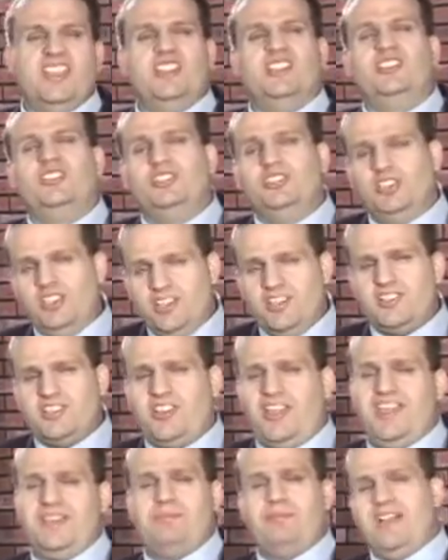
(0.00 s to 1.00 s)
it looks
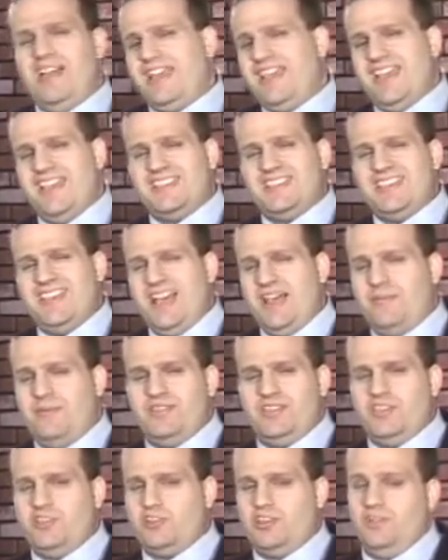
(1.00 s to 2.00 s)
like black has the
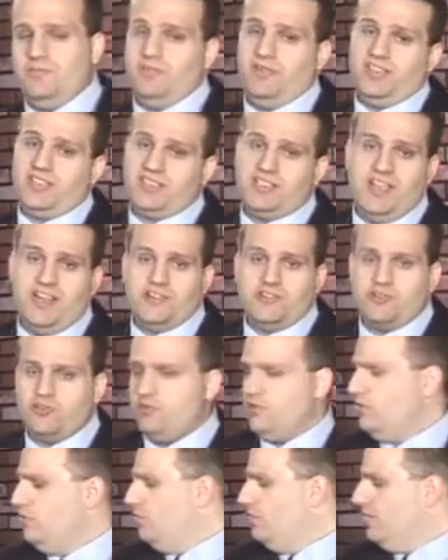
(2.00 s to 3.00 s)
opposition, but it's not
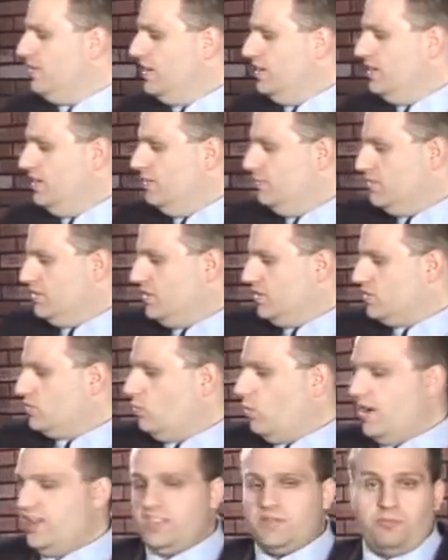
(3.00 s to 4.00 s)
true because
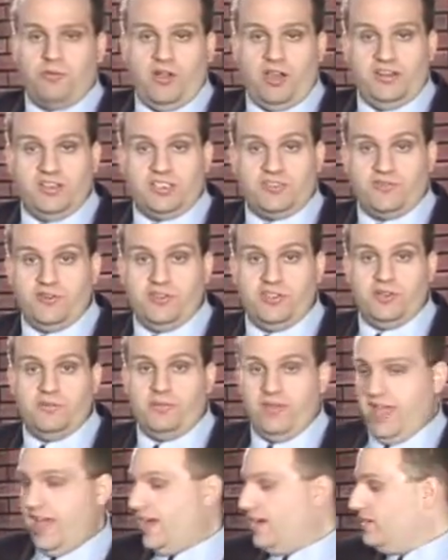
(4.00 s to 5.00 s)
white's pawn is further
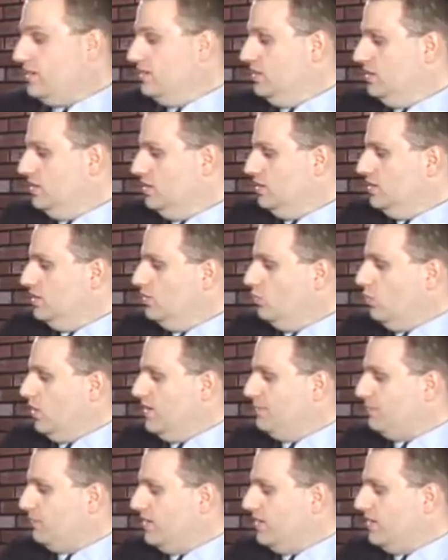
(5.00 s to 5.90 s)
back. White